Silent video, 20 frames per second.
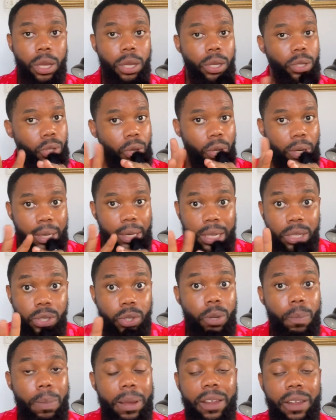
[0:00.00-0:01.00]
your
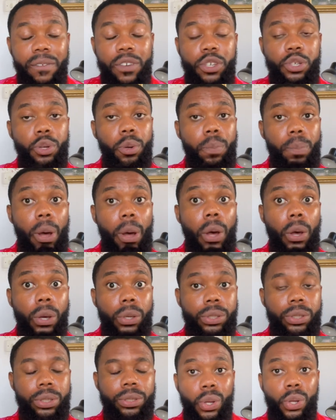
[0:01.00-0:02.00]
little beneficial
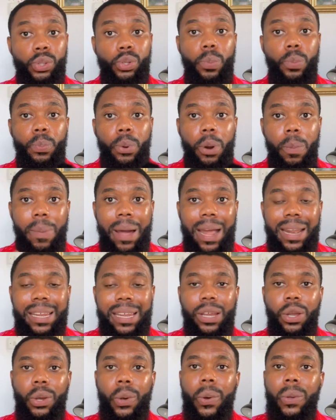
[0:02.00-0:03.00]
bugs to
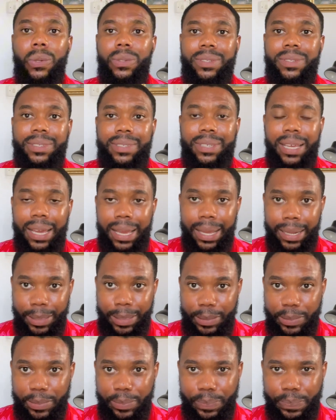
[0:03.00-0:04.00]
properly
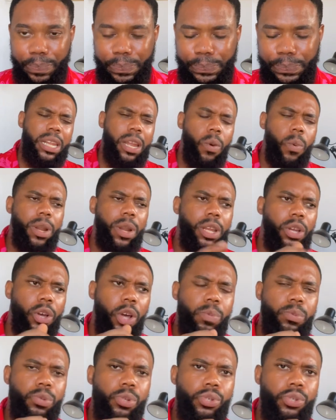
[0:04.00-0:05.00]
contain. Now, when it
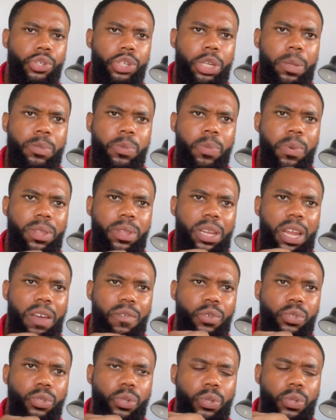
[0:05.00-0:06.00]
comes to thrips, one thing
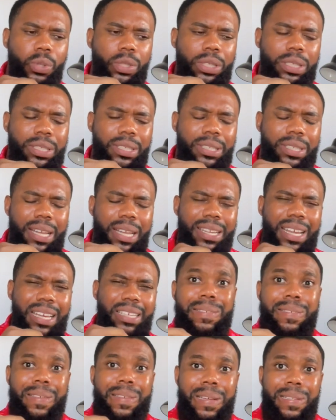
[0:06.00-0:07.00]
I've also noticed is that there
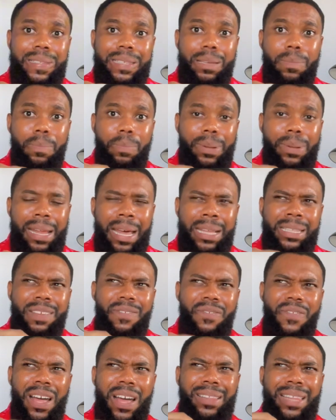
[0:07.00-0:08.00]
are certain plants.
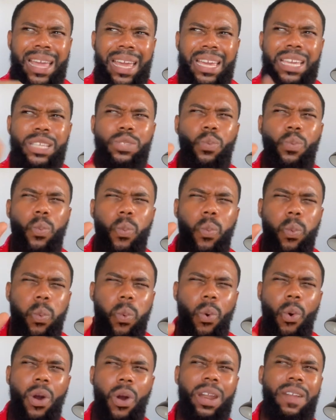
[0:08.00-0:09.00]
In fact, there is
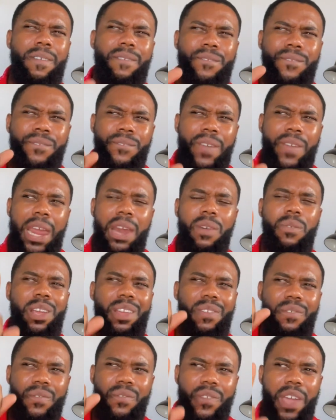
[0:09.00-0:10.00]
one
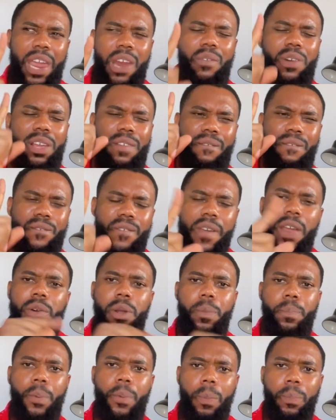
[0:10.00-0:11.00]
very, very,
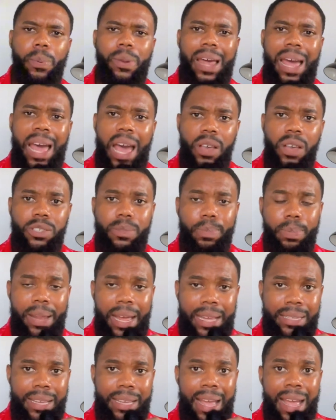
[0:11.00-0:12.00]
very popular house
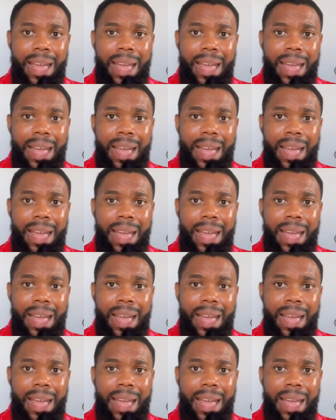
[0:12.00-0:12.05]
plant